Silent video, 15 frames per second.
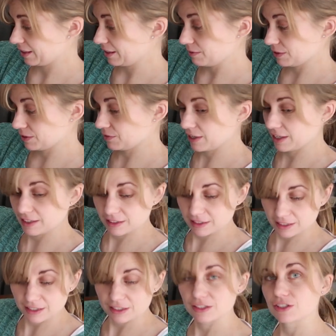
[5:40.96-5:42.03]
Oh, it's
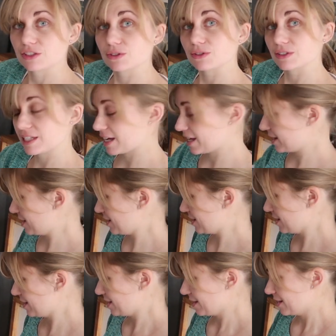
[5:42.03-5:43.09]
fine. Nice short day.
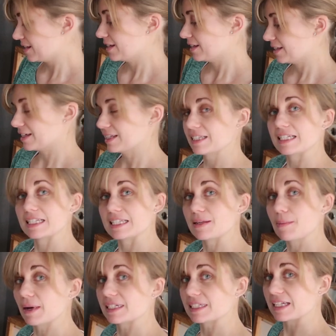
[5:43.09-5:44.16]
Nice
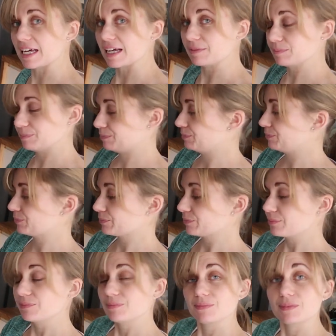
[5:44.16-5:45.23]
easy Monday.
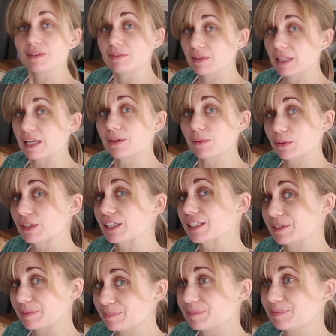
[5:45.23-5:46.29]
Yeah, all good.